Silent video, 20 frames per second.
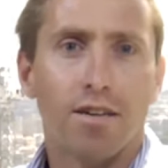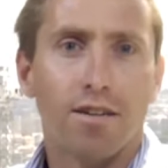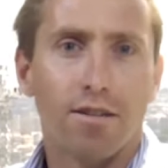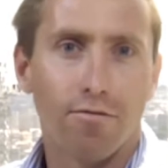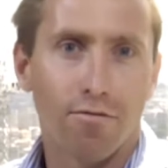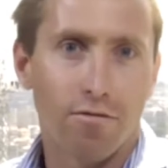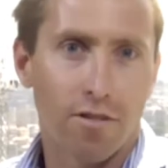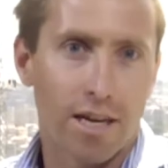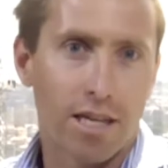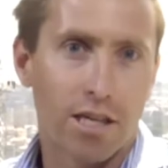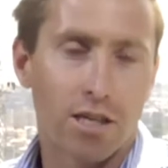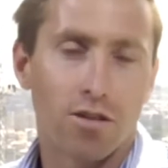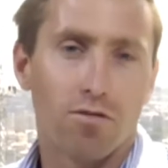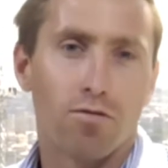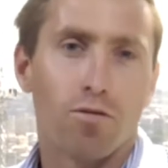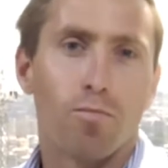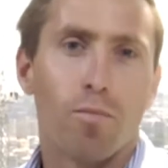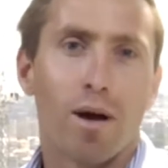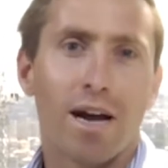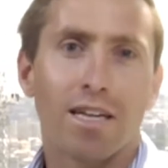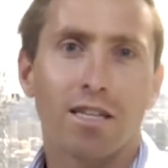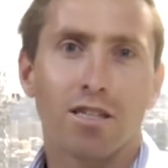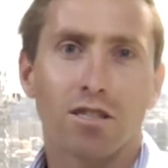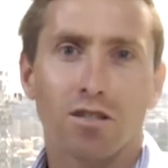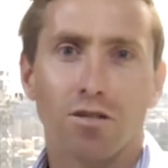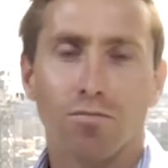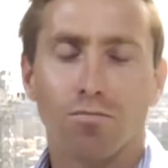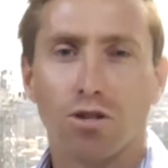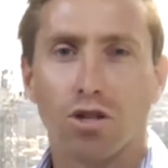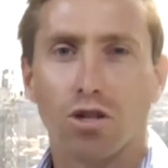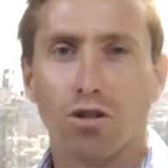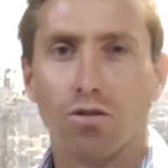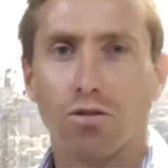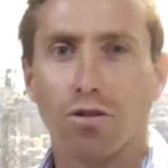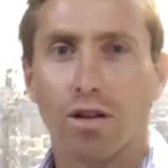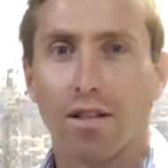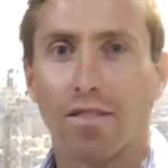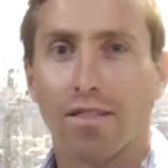Inflation remains subdued,